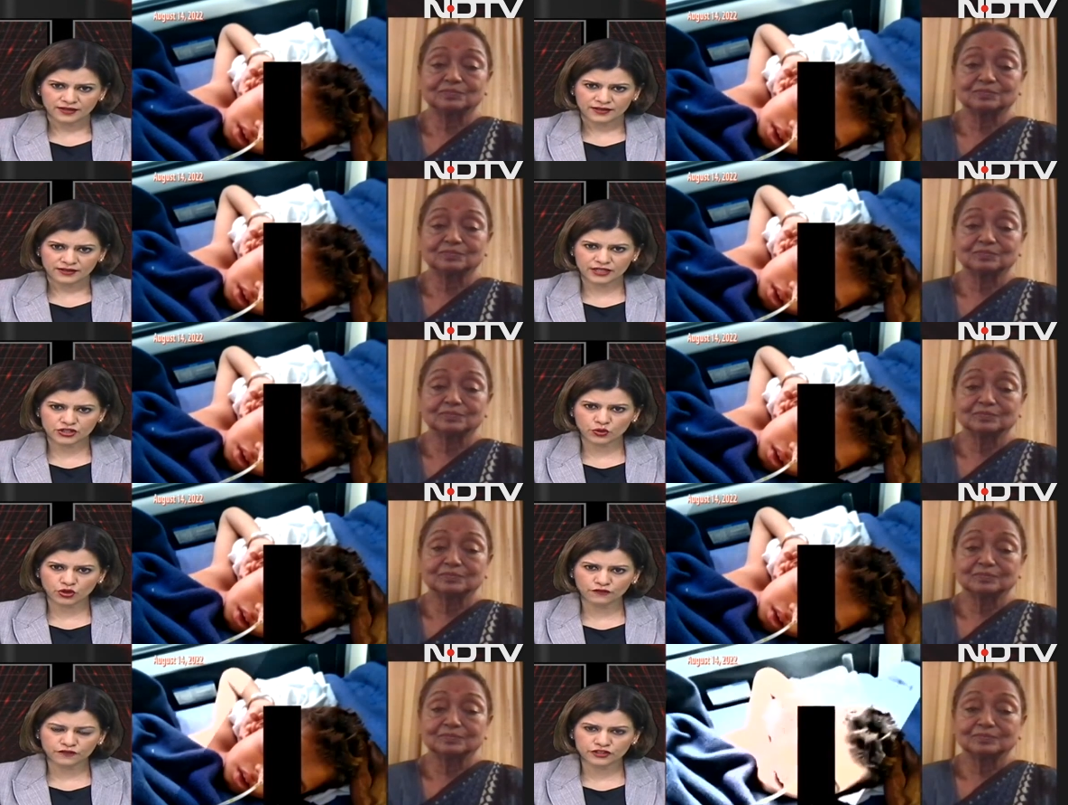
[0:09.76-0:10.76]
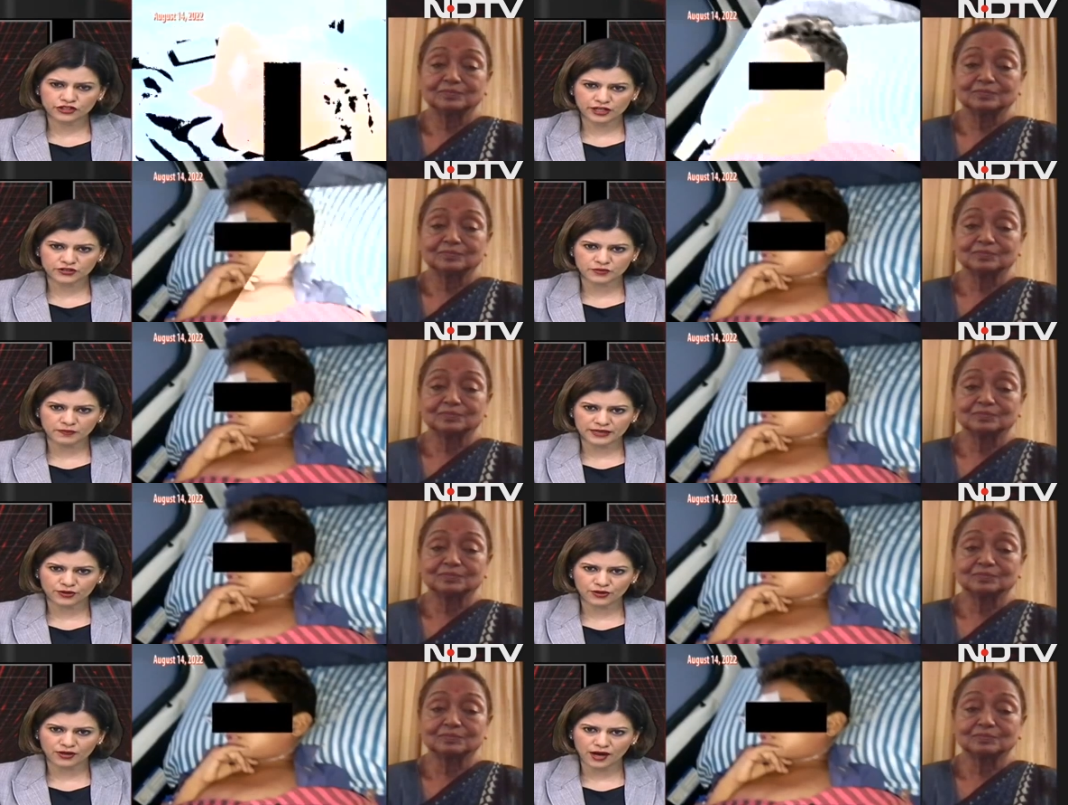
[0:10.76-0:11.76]
Speaker 1: that you are often judged by
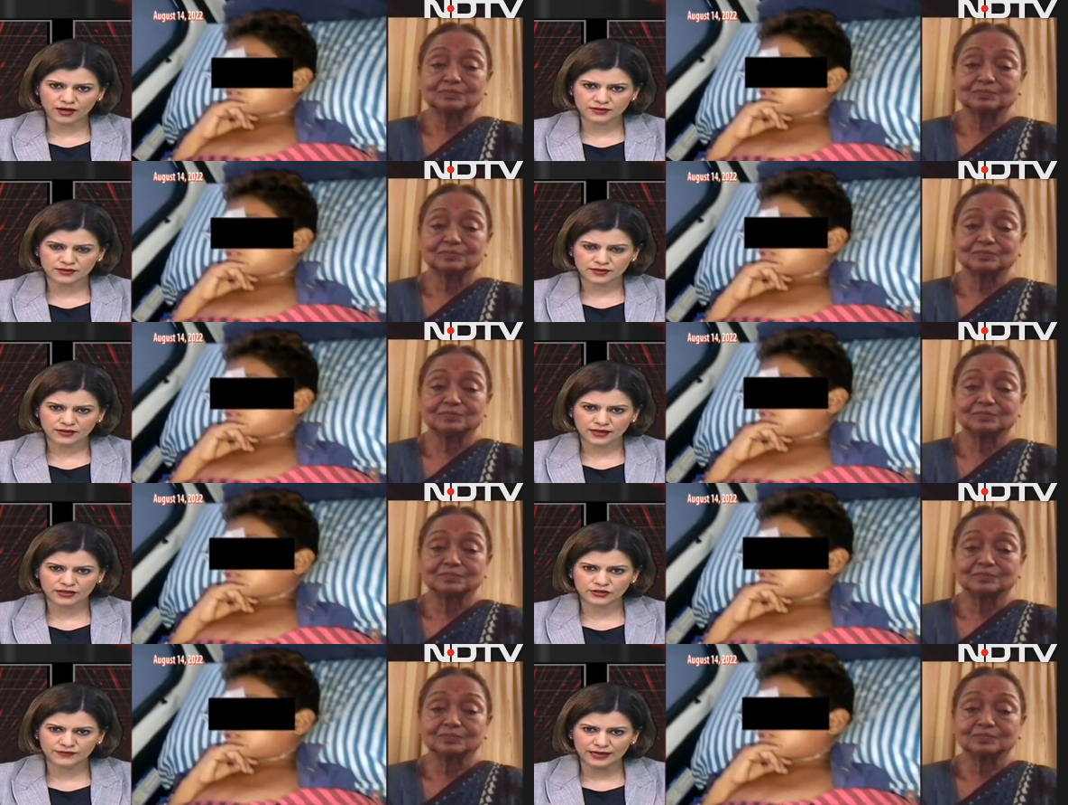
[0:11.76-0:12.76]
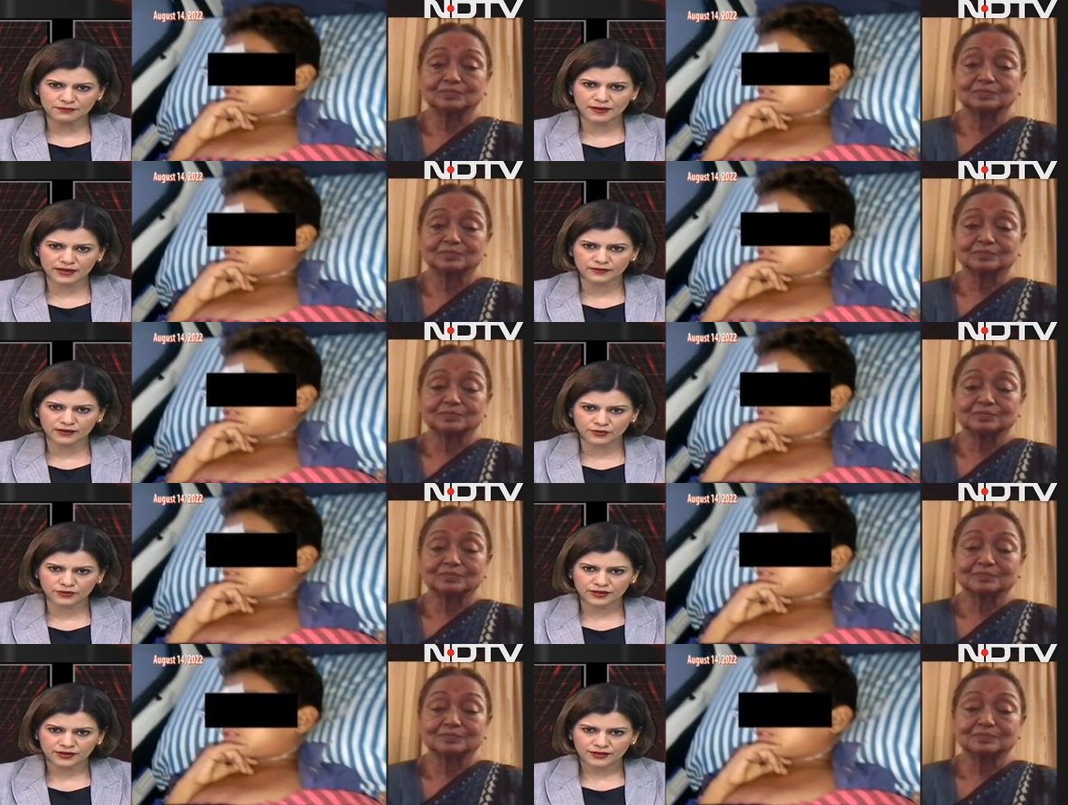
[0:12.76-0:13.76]
your caste and that
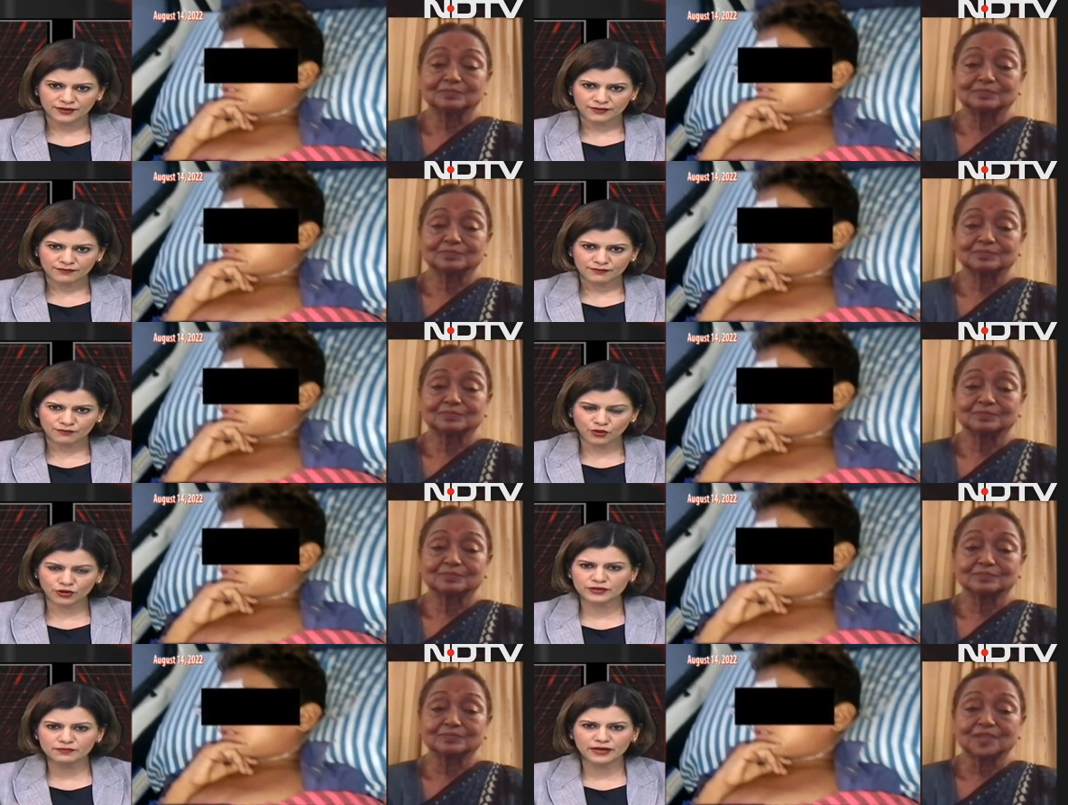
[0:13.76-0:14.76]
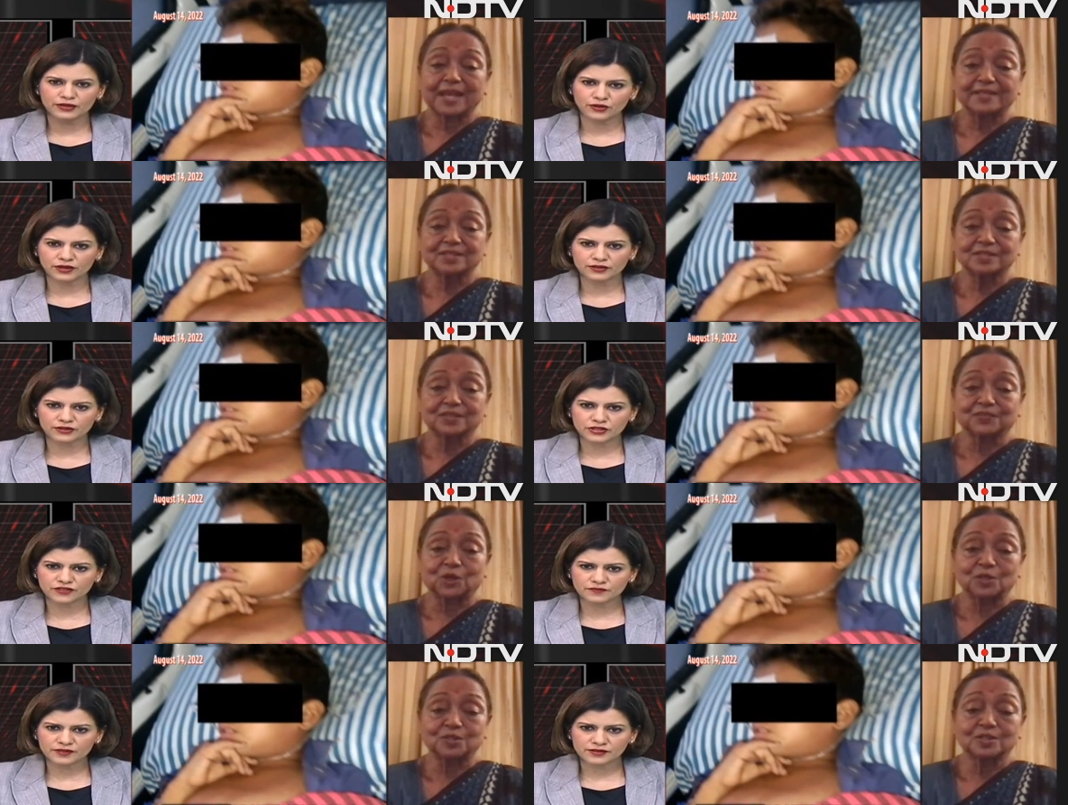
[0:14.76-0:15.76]
background more than by your
Speaker 2: other
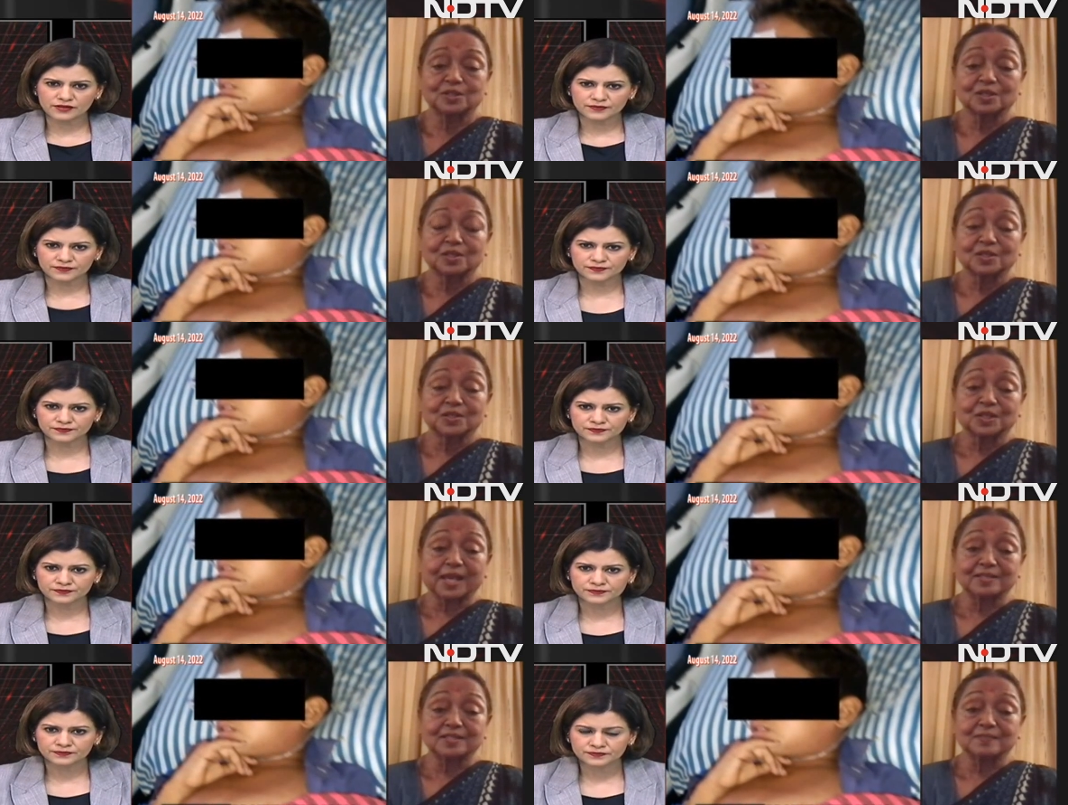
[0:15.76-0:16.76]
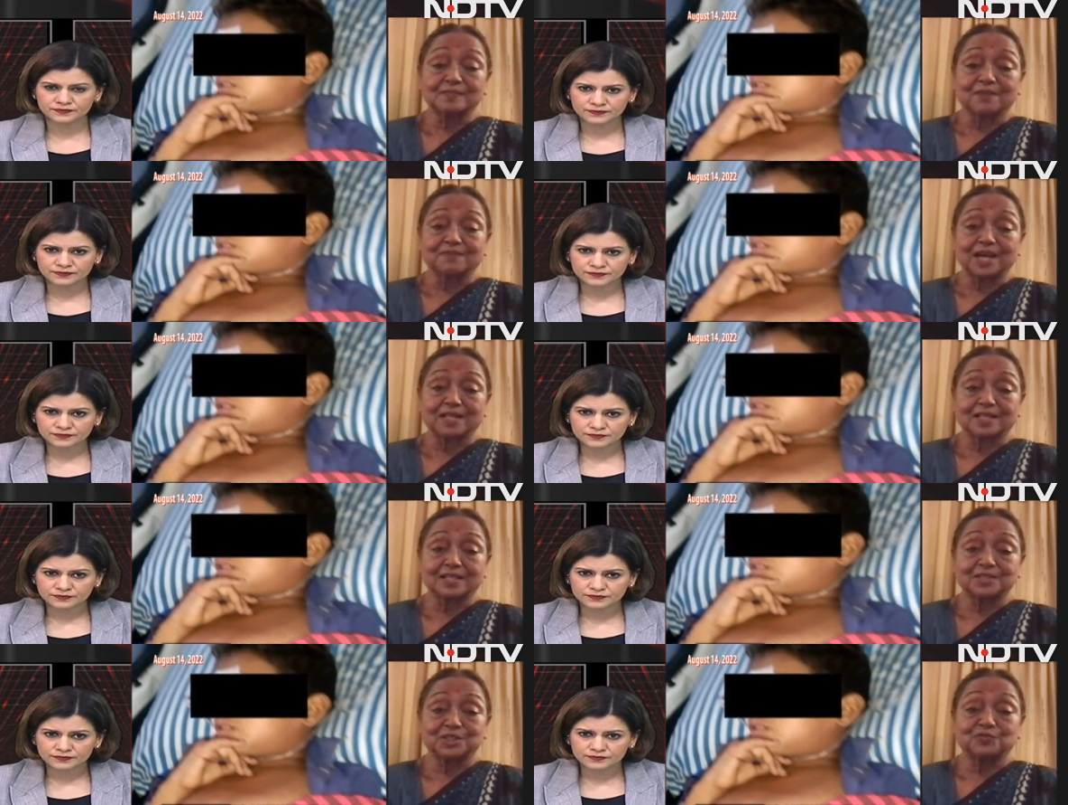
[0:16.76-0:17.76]
achievements yes my father
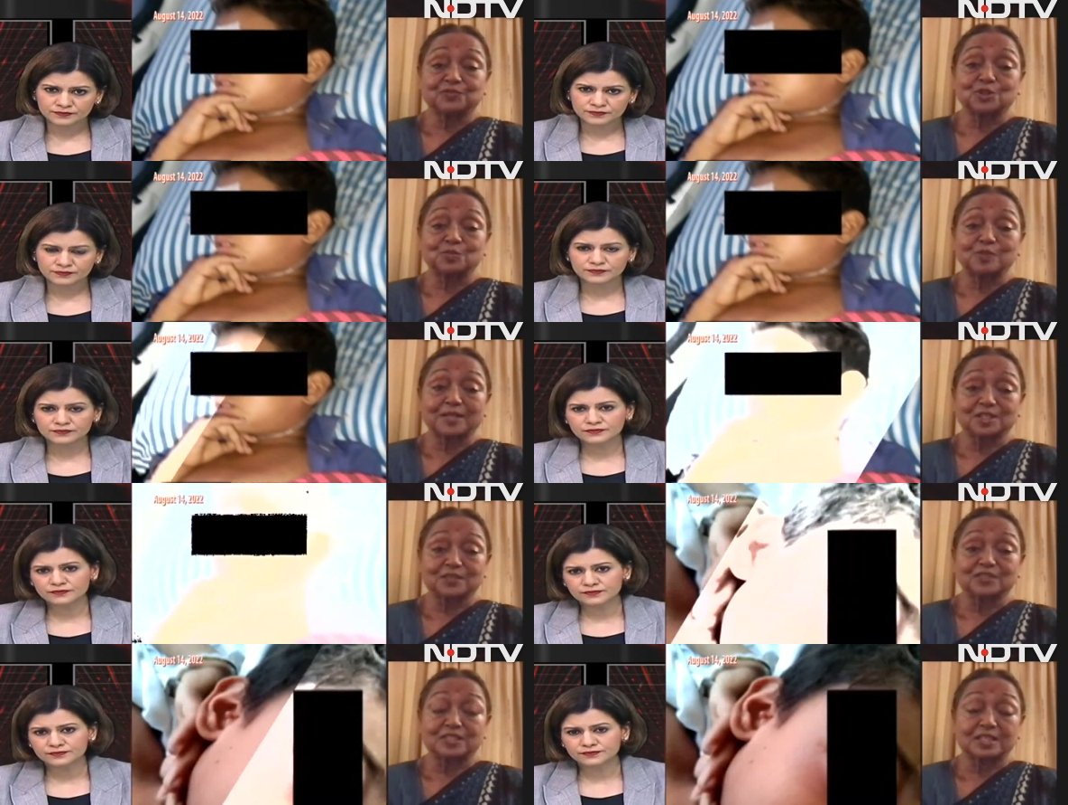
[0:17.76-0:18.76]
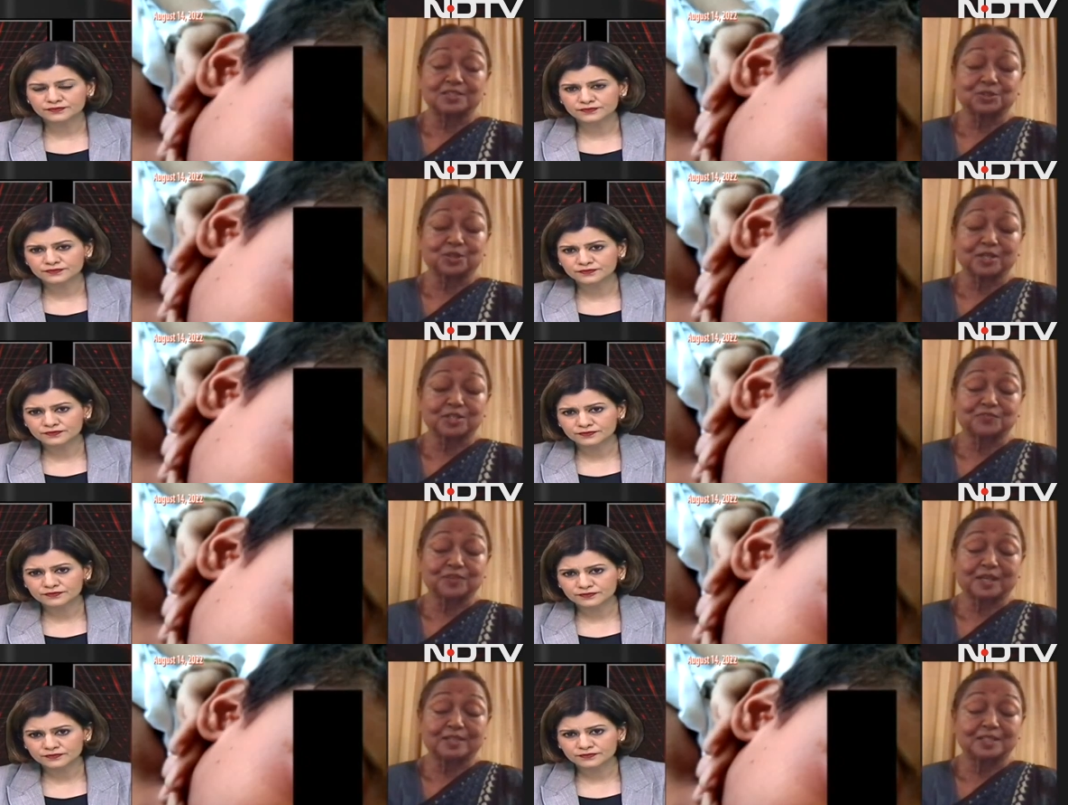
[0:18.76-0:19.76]
achieved so much and with such great
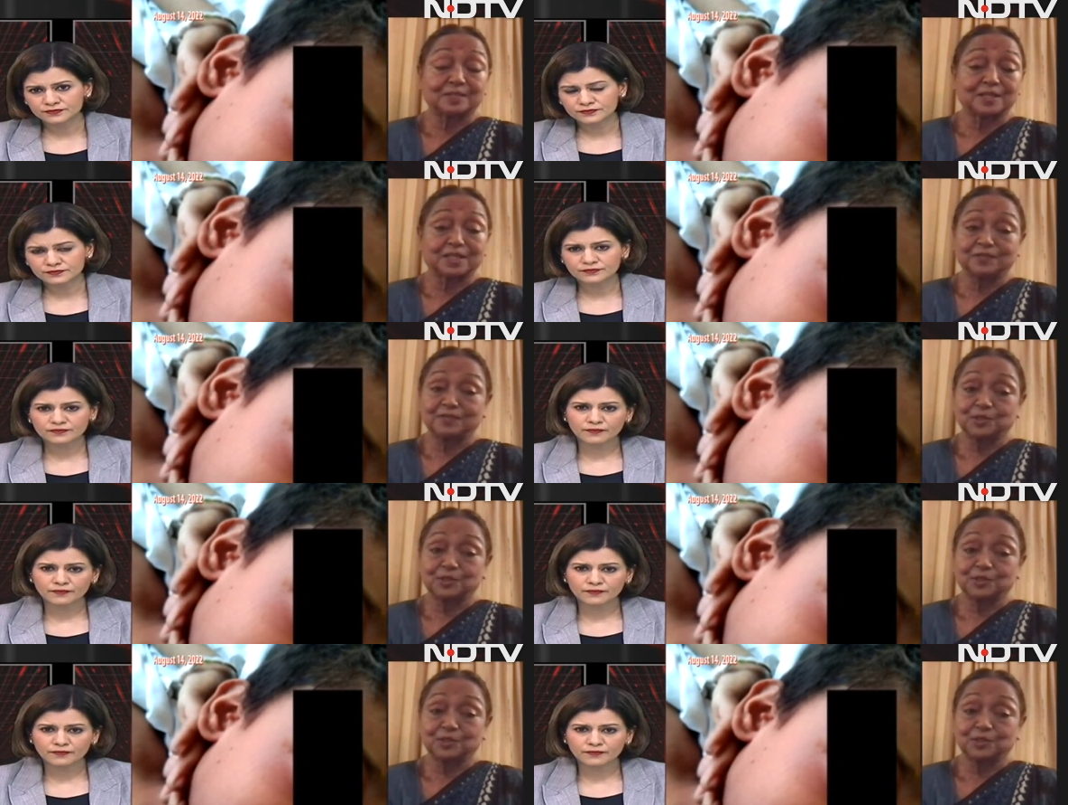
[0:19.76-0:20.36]
difficulty but even